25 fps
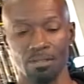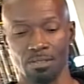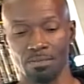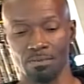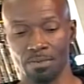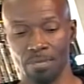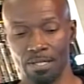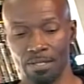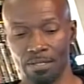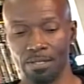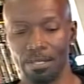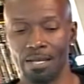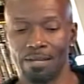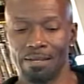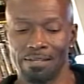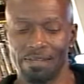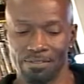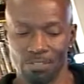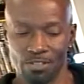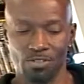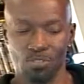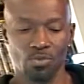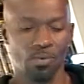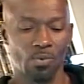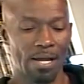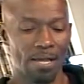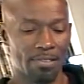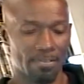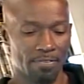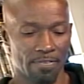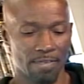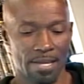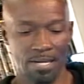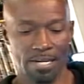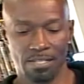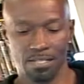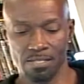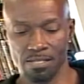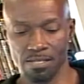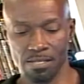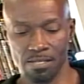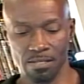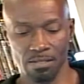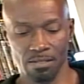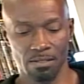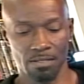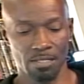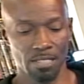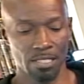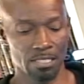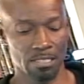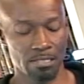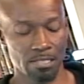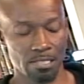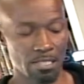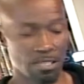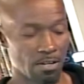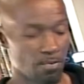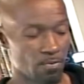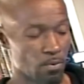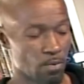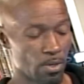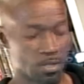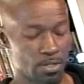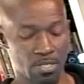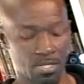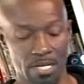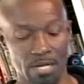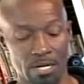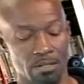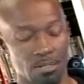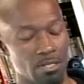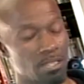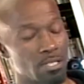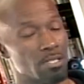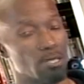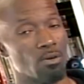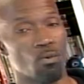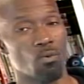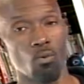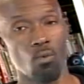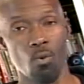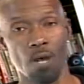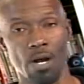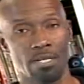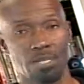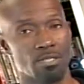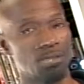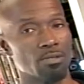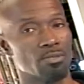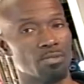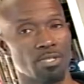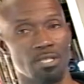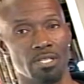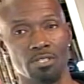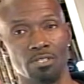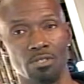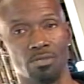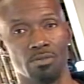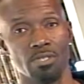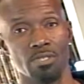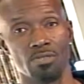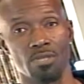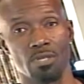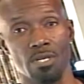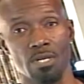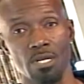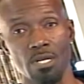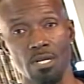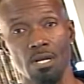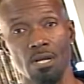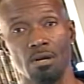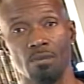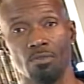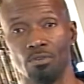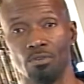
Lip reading: and this is why the fantasy stuff works out. Watch those injuries. Those